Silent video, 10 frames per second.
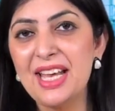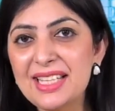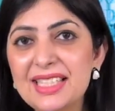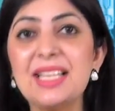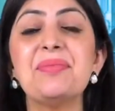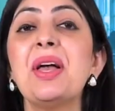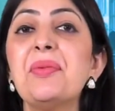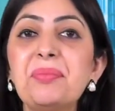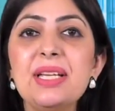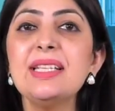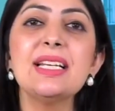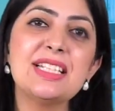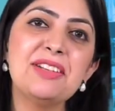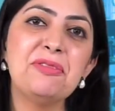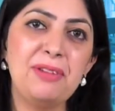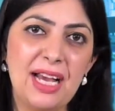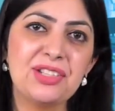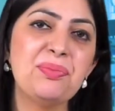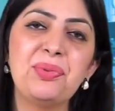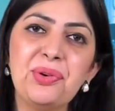see, BTech is the
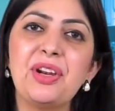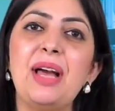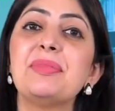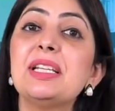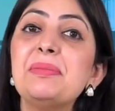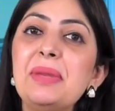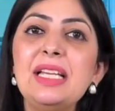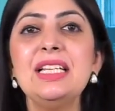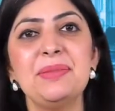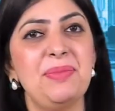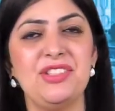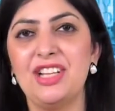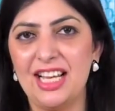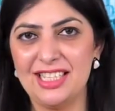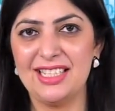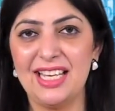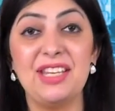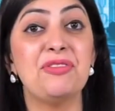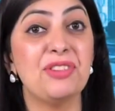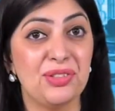flagship program that mainly specializes
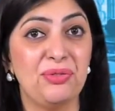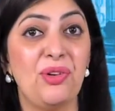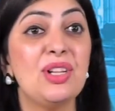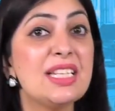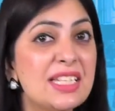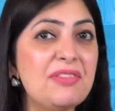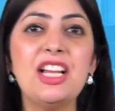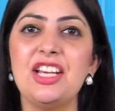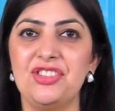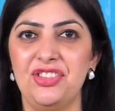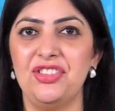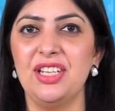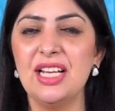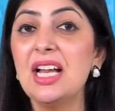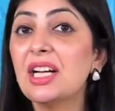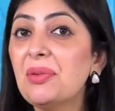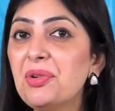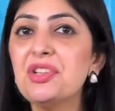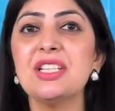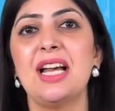in, first of all, civil engineering,
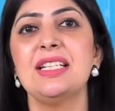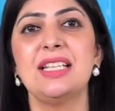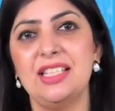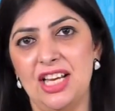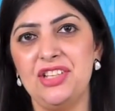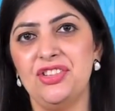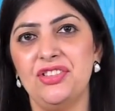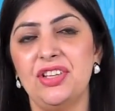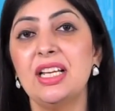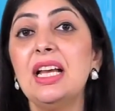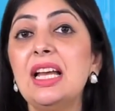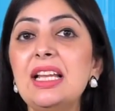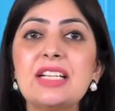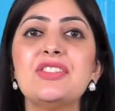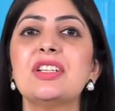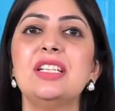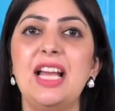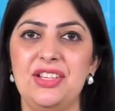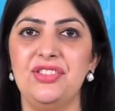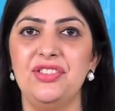computer science and engineering, electrical
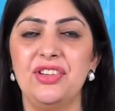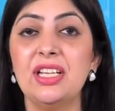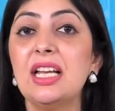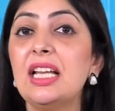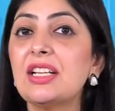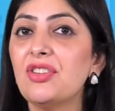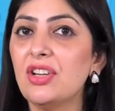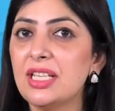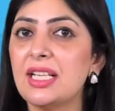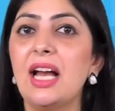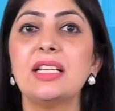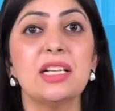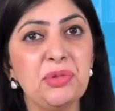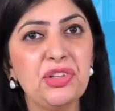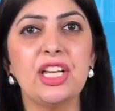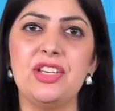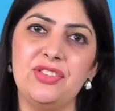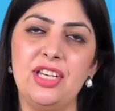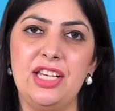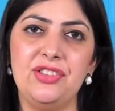engineering, electronics and
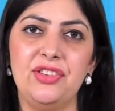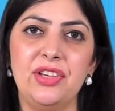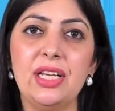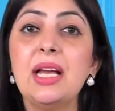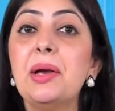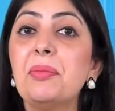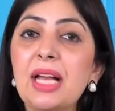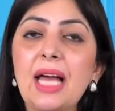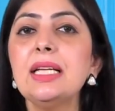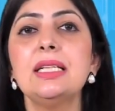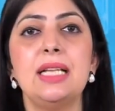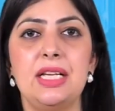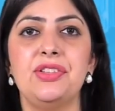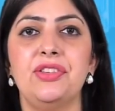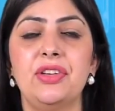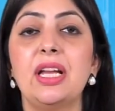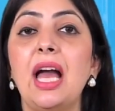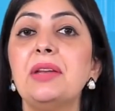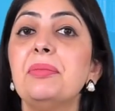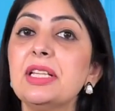communication engineering, mechanical engineering,
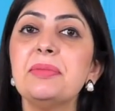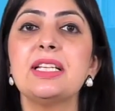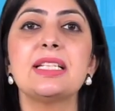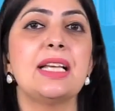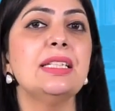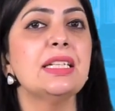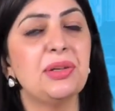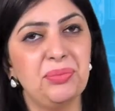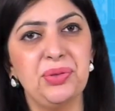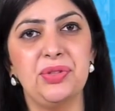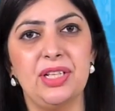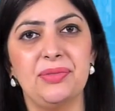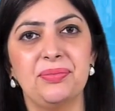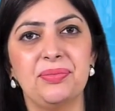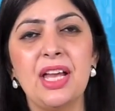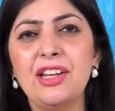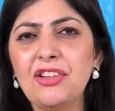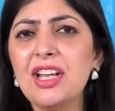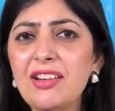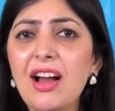and mathematics and computing. Now,
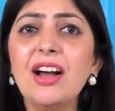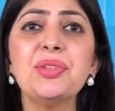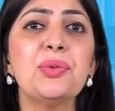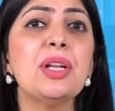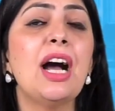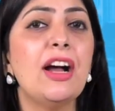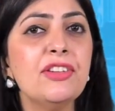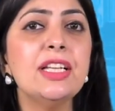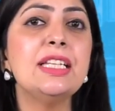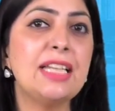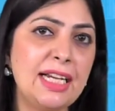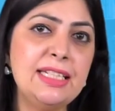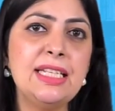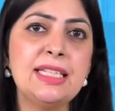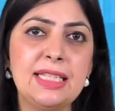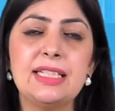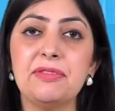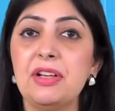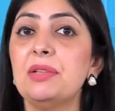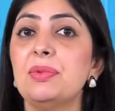there are total 190 seats
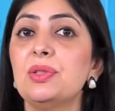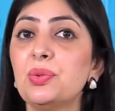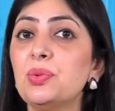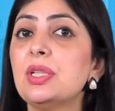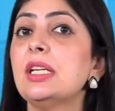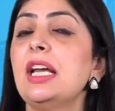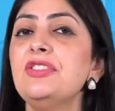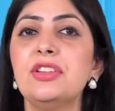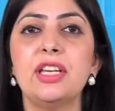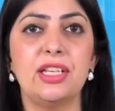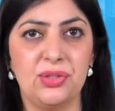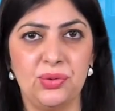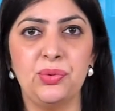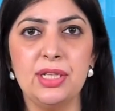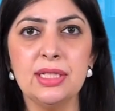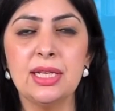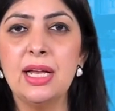available to the engineering students.